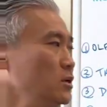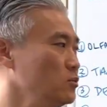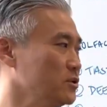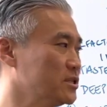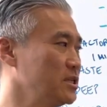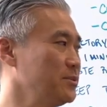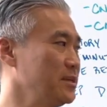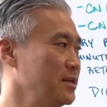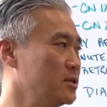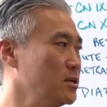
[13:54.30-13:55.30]
will
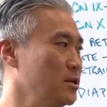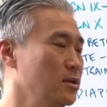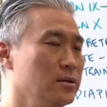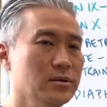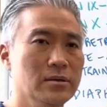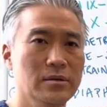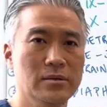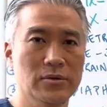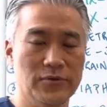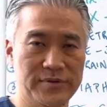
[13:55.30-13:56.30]
stimulate the
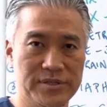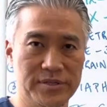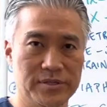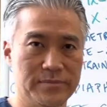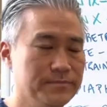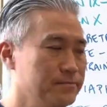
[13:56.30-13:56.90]
nervous system.